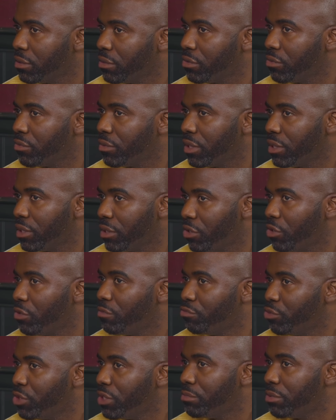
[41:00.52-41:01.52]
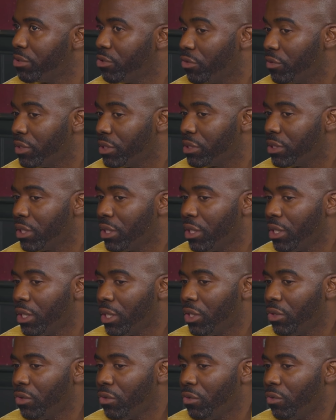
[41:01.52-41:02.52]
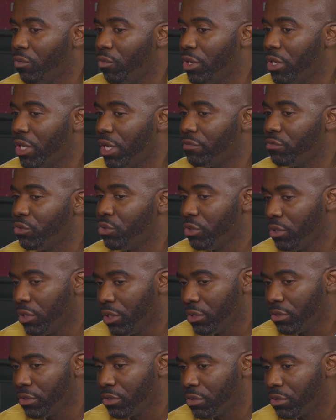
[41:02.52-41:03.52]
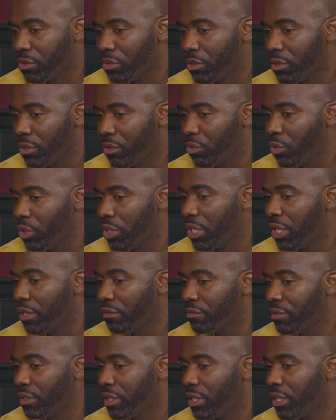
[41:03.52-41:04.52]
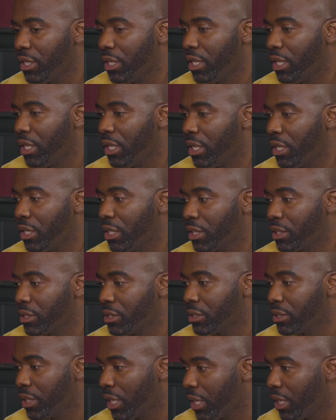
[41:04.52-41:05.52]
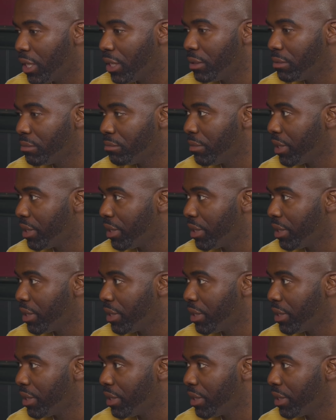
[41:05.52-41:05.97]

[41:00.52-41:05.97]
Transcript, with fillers: to mm. it. They don't breathe the ball. Whereas when you have Newcastle, when you have an exciting